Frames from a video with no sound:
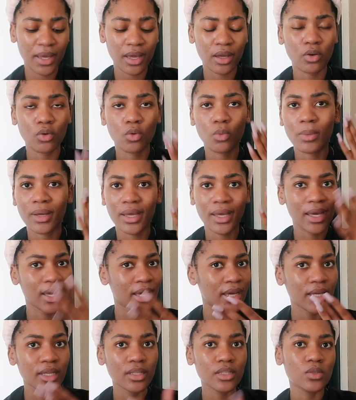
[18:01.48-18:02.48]
pad on my
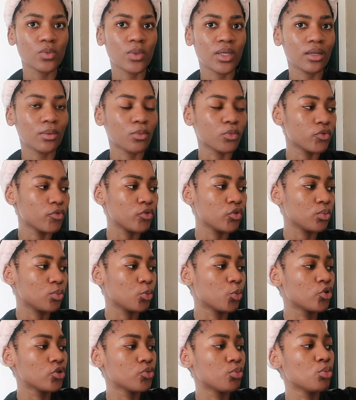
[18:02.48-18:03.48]
hands when
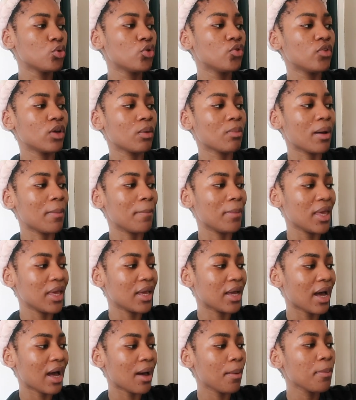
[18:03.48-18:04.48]
I'm removing my
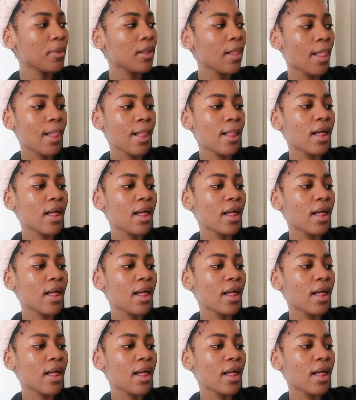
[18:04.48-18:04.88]
makeup.